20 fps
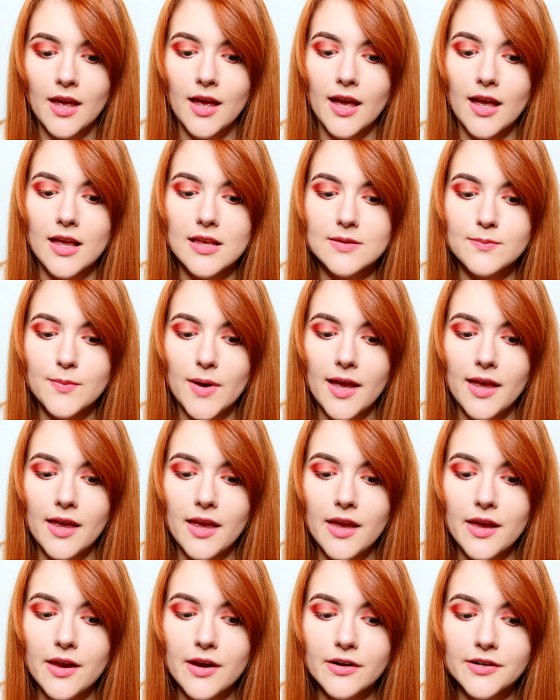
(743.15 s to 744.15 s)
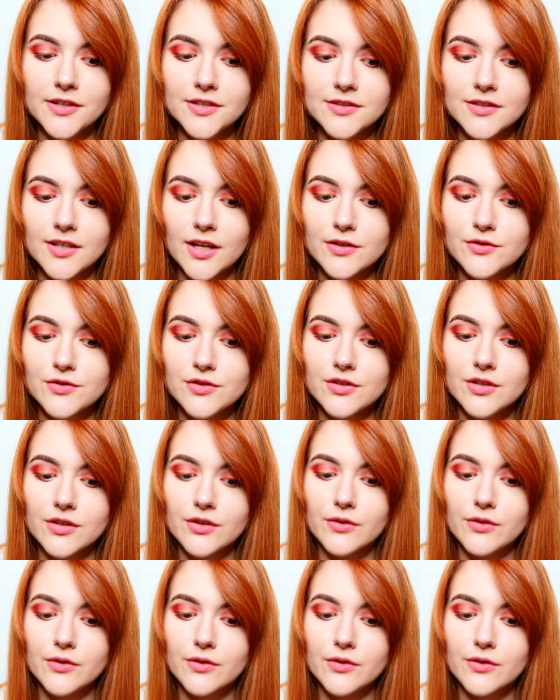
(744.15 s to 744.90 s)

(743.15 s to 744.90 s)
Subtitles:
As my hair touched the